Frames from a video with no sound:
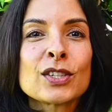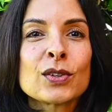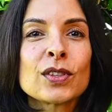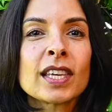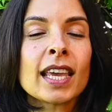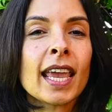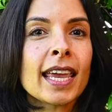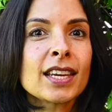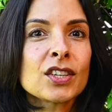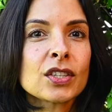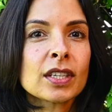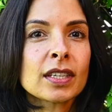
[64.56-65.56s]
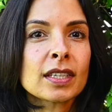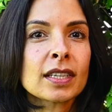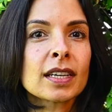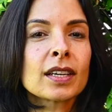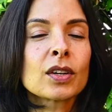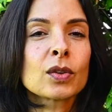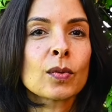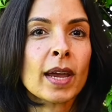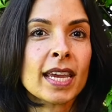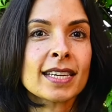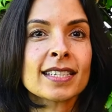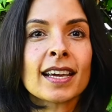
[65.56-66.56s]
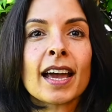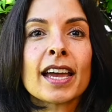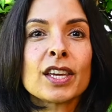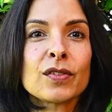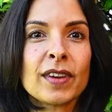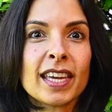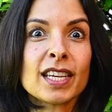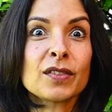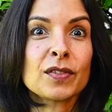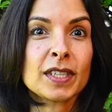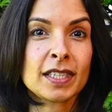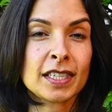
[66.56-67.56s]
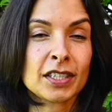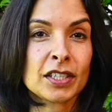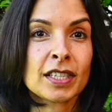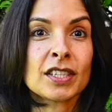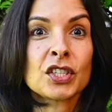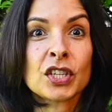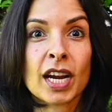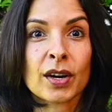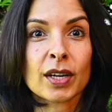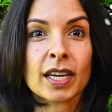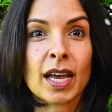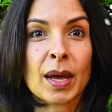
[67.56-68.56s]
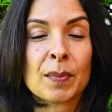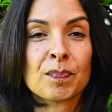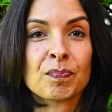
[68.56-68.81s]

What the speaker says: to the ancient great Ayurvedic physician Charak,